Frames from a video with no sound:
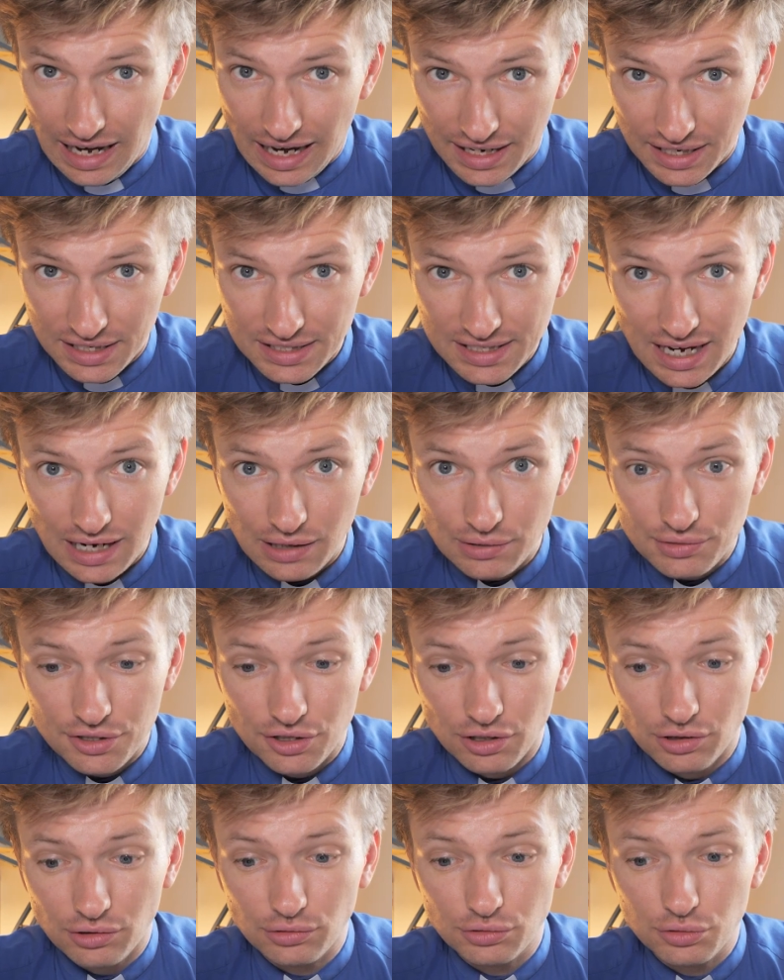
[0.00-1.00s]
and his
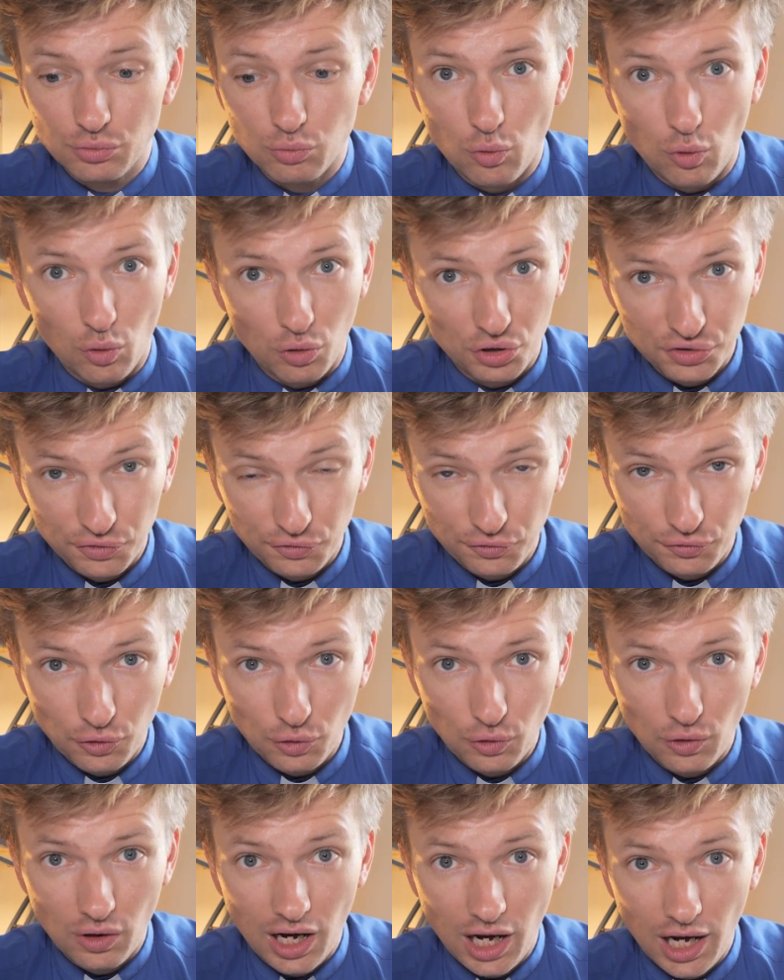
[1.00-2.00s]
household walked
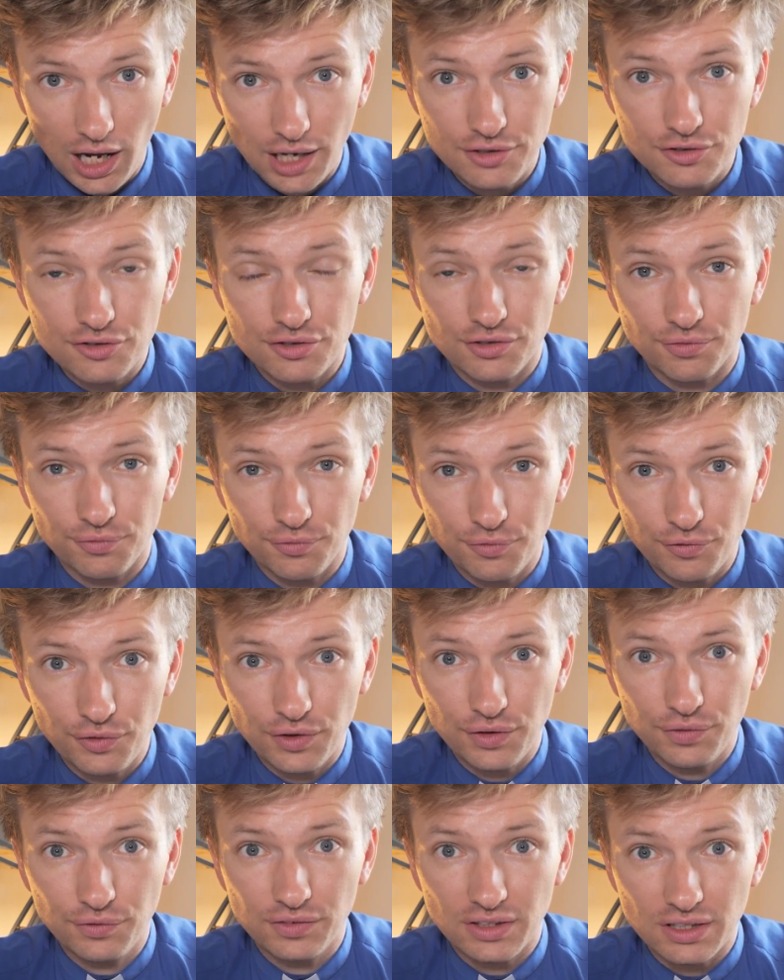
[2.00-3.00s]

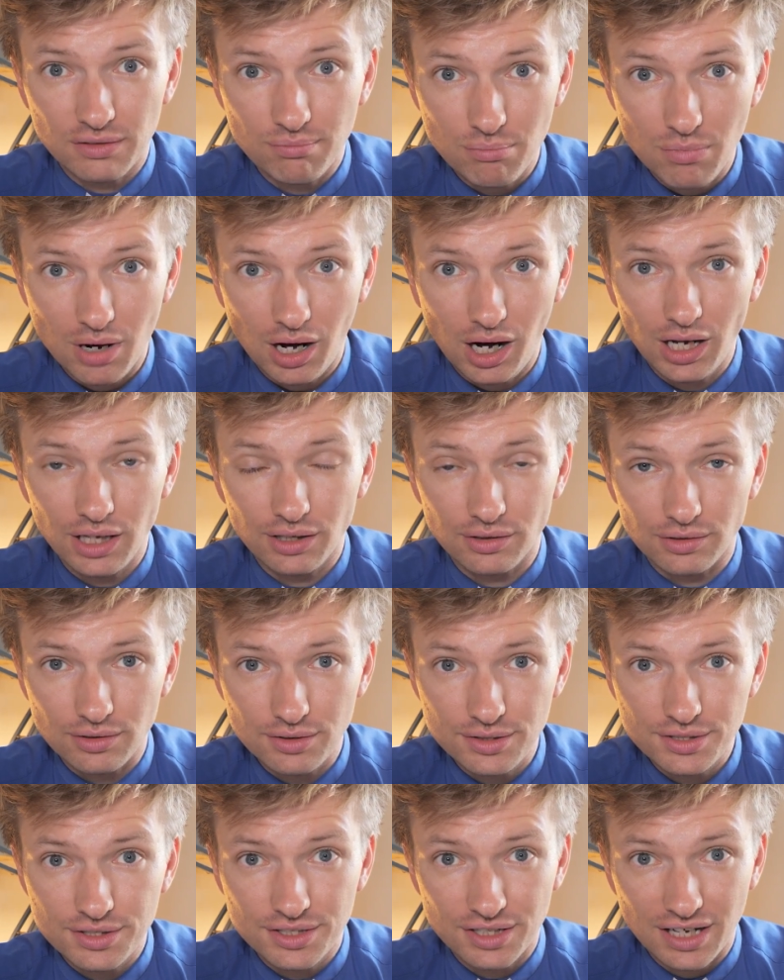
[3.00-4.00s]
450
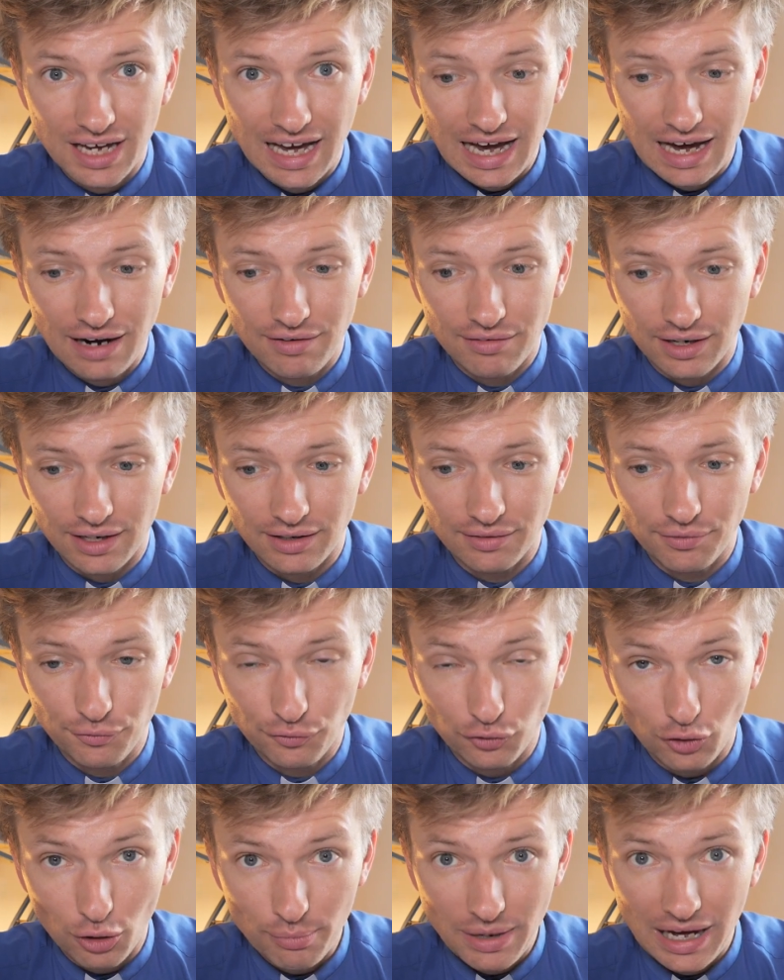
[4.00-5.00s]
miles to Haran,
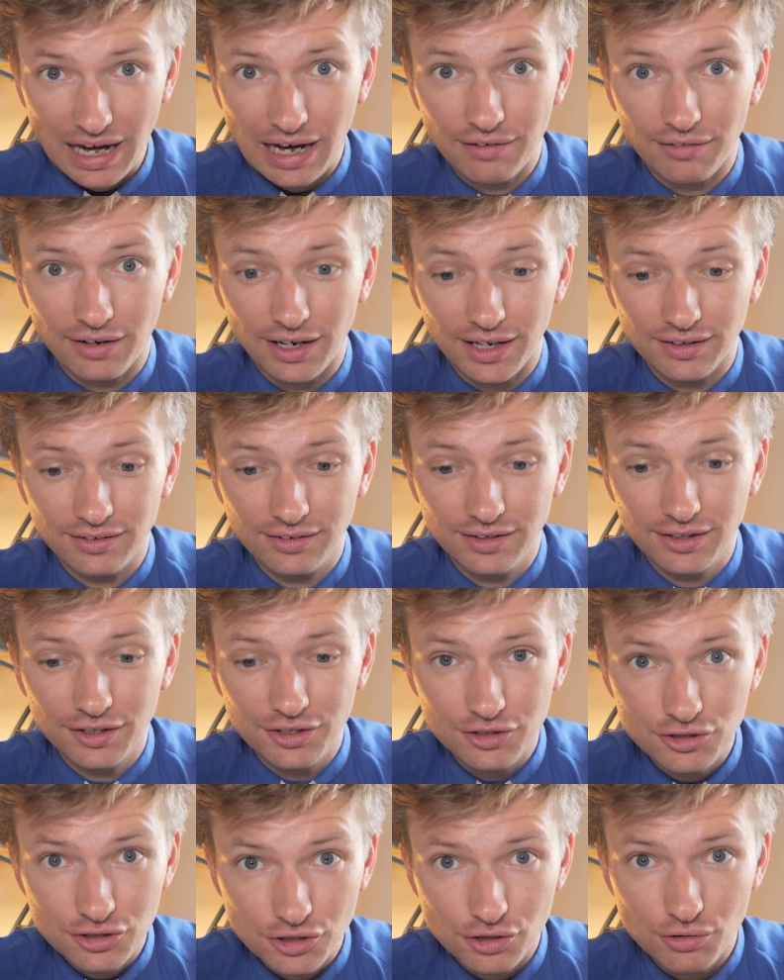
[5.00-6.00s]
from Haran
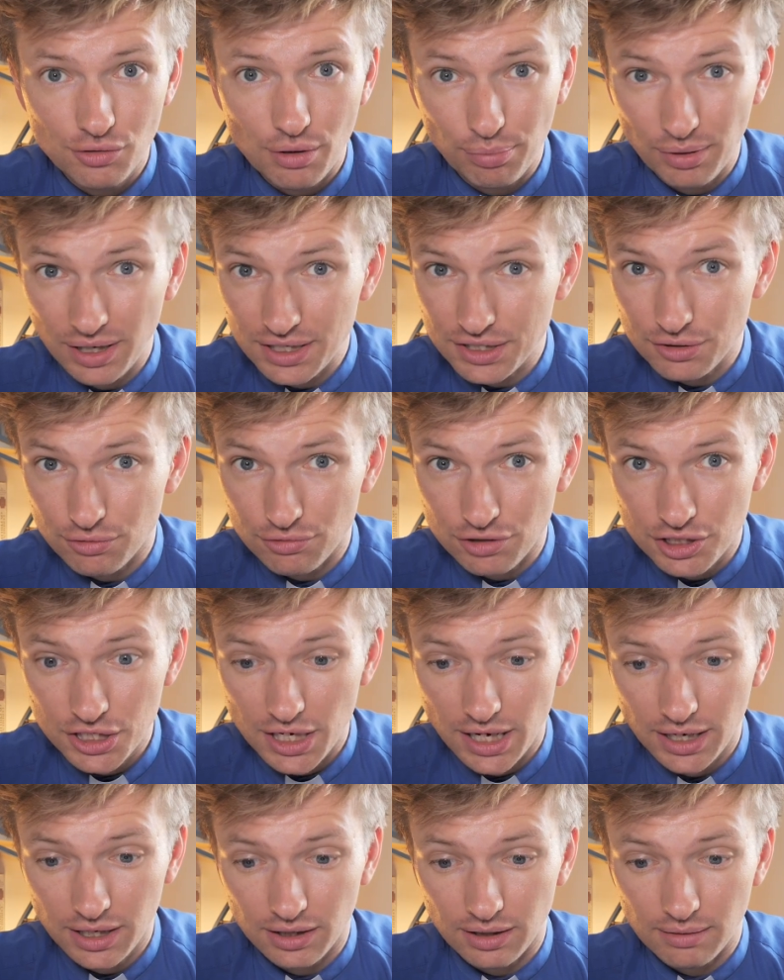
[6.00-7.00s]
to a place called
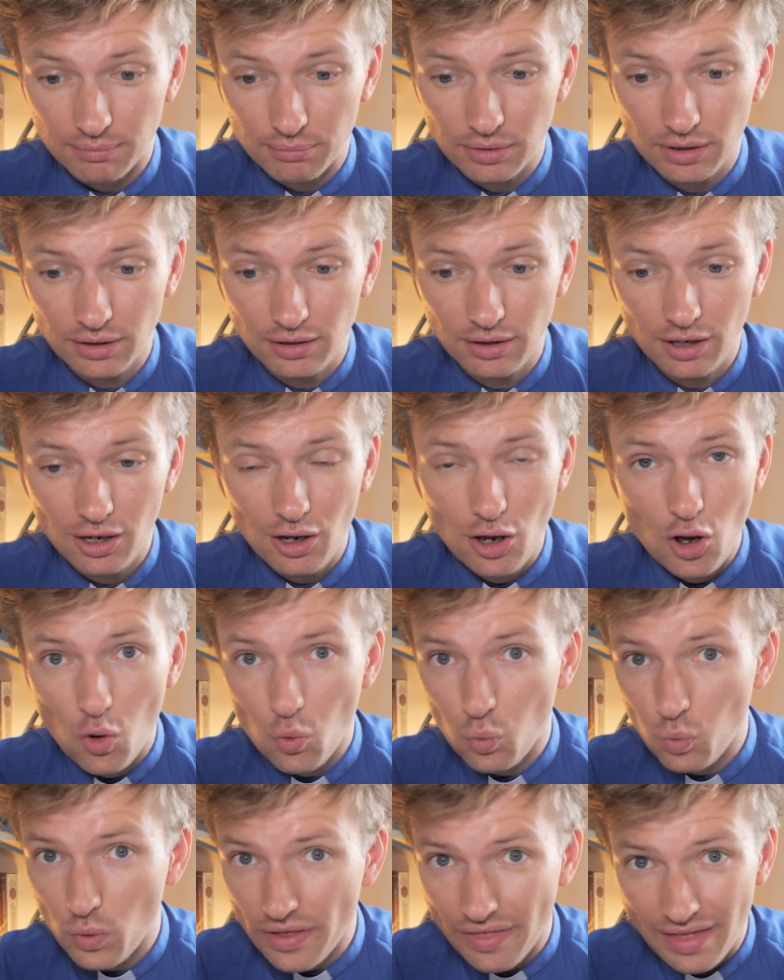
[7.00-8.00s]
Shechem
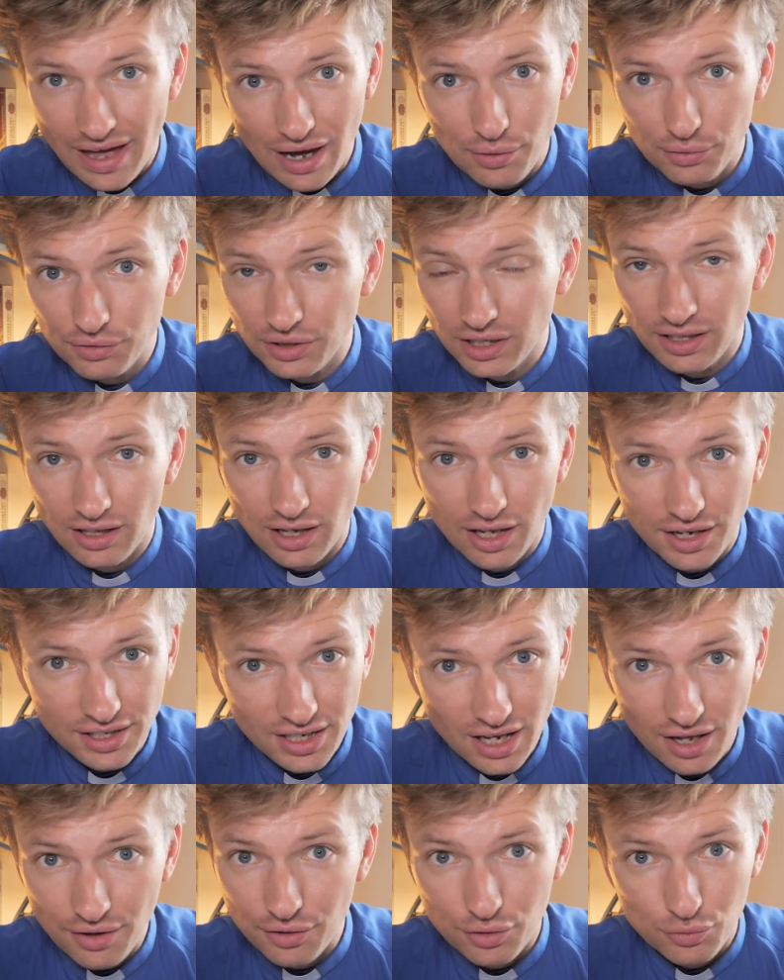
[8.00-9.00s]
without
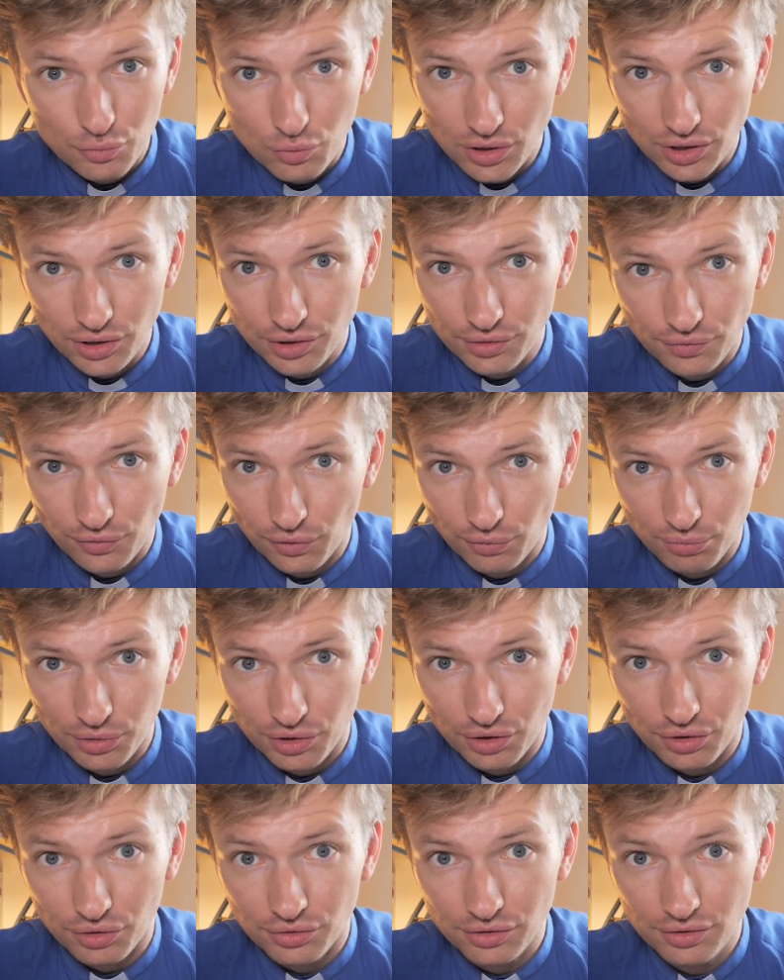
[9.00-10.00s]
another word from
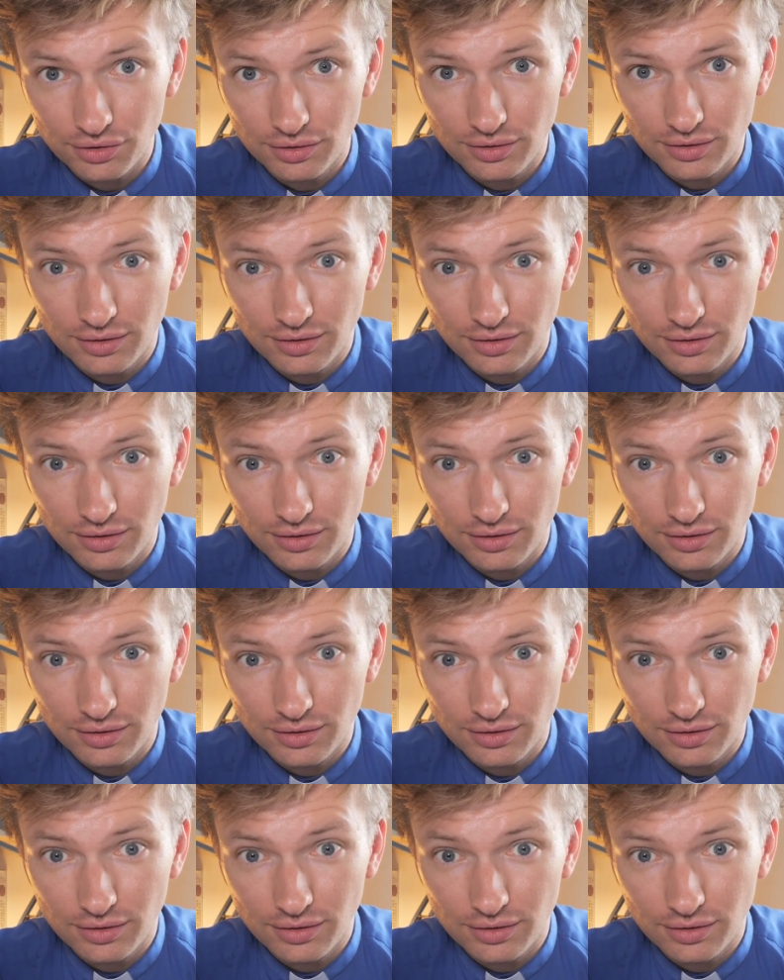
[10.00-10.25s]
God.